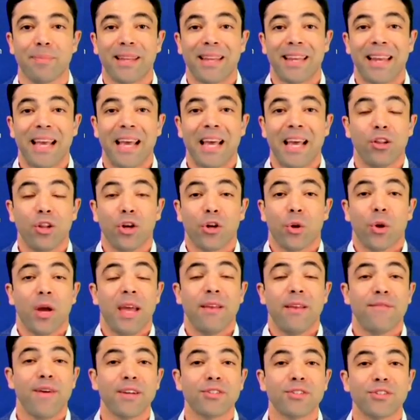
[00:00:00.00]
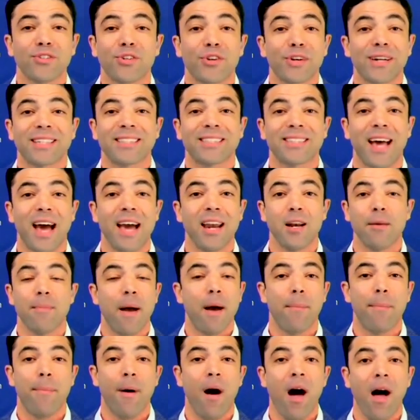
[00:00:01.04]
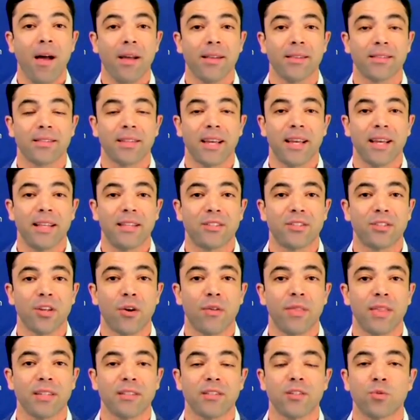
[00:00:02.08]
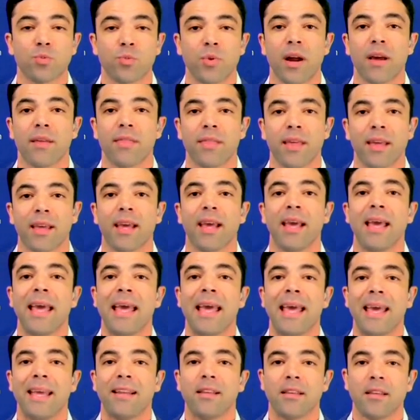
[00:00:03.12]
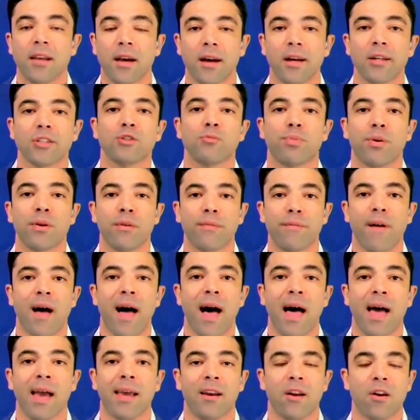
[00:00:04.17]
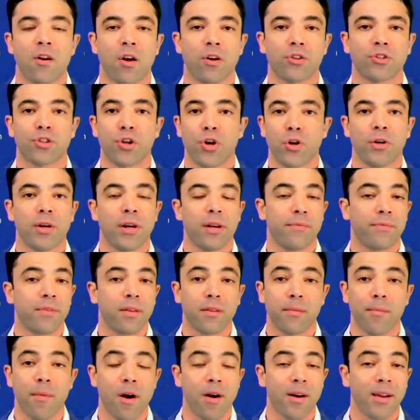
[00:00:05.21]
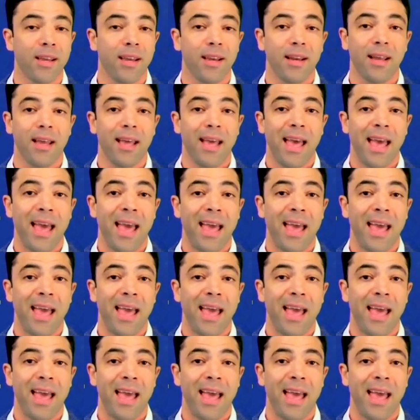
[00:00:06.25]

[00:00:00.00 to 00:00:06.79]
But look, investors are excited about bonds. And so this is where I think it does provide an alternative to the market.